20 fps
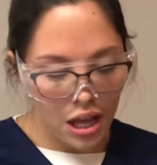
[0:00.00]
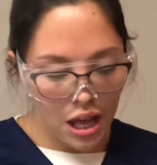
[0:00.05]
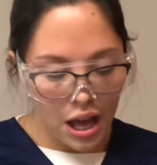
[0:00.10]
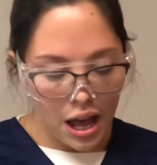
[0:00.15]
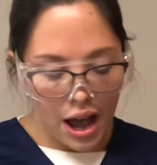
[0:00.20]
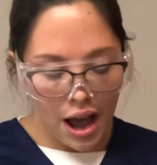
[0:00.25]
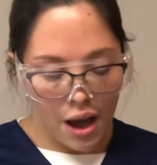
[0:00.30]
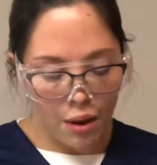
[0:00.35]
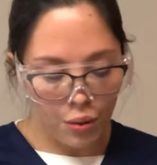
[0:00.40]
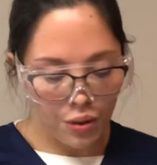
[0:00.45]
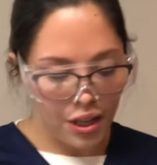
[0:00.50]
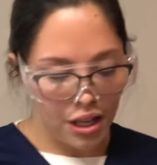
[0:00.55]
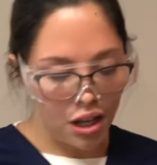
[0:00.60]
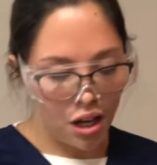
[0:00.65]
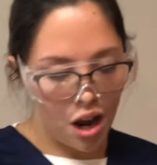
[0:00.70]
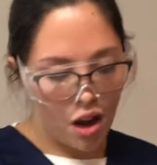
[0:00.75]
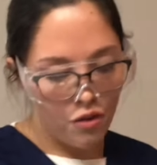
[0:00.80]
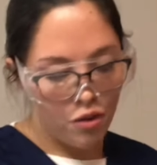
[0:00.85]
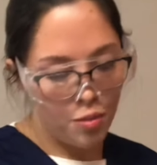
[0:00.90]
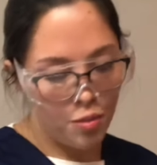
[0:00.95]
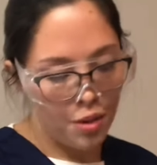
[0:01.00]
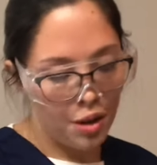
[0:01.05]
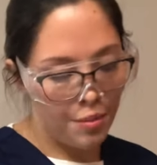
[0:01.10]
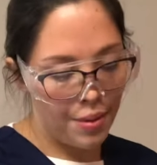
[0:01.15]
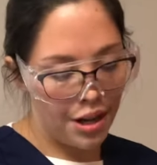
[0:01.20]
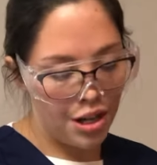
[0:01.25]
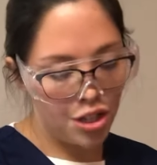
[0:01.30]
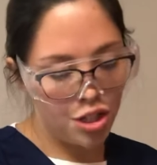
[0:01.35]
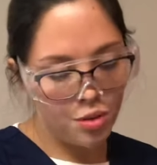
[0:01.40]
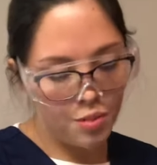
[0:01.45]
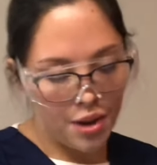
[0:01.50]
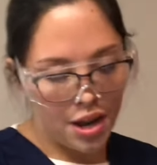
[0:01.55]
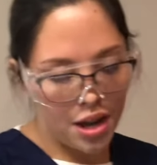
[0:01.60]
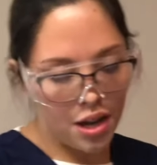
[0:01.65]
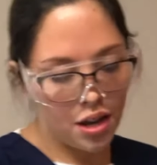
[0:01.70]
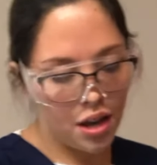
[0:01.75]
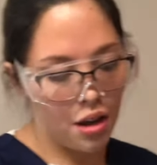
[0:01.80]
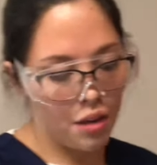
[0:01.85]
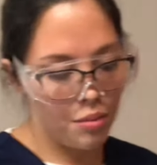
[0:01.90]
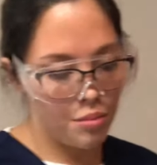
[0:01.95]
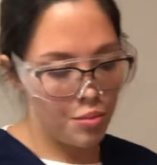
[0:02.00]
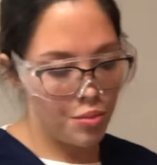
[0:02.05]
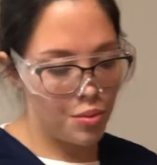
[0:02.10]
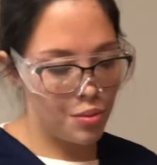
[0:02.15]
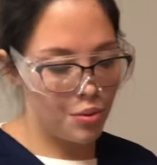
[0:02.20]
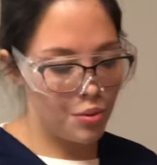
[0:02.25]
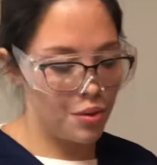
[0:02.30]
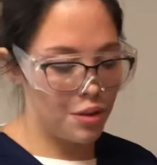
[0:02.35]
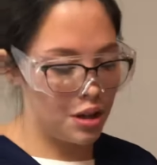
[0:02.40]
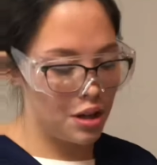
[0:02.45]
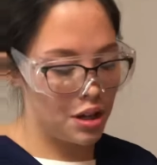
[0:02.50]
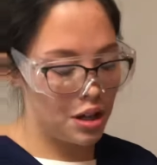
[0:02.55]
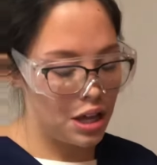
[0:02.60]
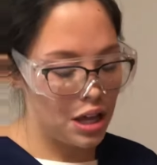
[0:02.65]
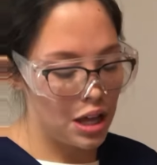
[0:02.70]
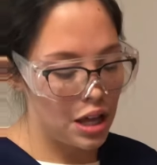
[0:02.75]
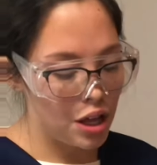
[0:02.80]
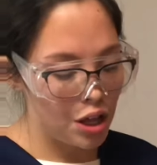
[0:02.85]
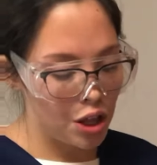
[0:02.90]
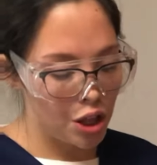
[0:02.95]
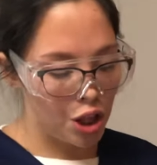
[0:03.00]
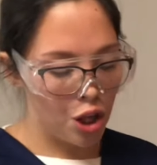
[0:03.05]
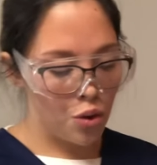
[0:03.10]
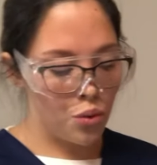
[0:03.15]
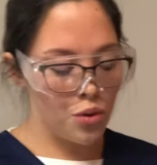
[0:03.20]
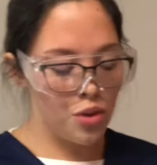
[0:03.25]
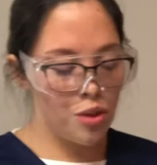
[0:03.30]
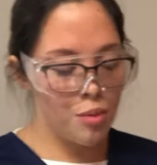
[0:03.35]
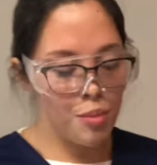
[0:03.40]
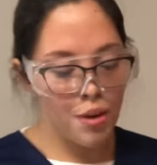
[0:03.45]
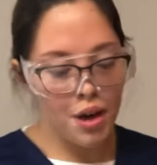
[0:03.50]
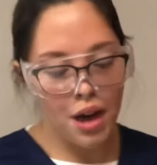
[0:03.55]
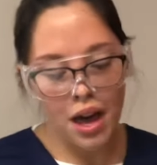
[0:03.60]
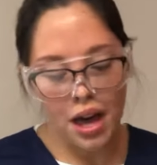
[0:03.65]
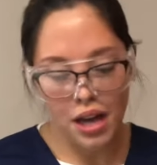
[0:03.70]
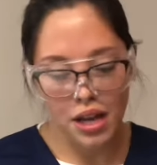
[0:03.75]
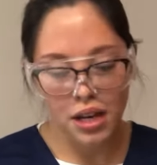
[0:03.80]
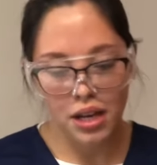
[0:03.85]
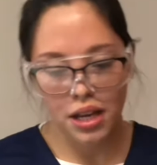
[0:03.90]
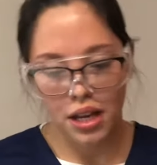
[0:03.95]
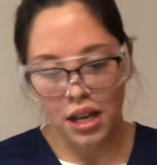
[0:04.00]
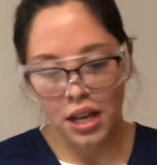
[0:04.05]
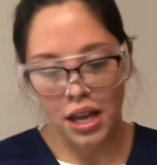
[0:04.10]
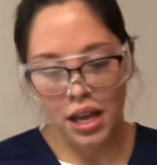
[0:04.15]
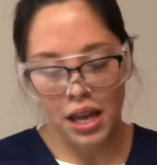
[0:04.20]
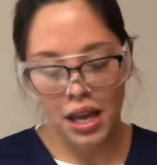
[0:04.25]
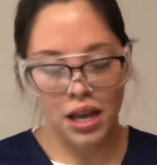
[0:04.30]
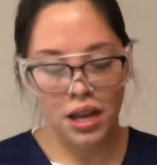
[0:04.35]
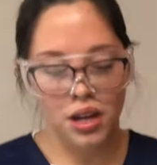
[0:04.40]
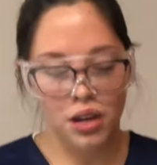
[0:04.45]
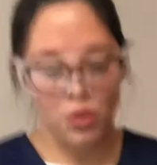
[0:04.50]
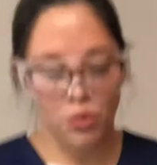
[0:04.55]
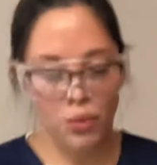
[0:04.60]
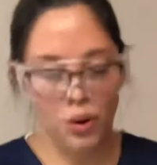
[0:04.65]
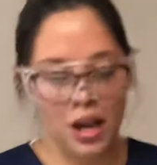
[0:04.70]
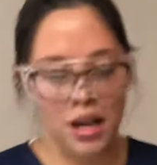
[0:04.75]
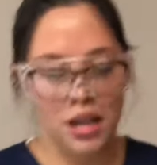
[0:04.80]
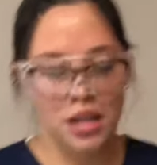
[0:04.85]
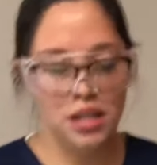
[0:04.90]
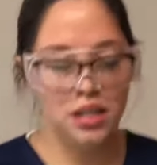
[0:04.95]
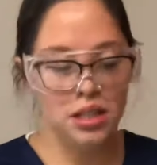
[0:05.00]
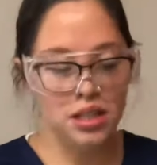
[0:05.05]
I will then cover my patient back up, lower the bed, and raise the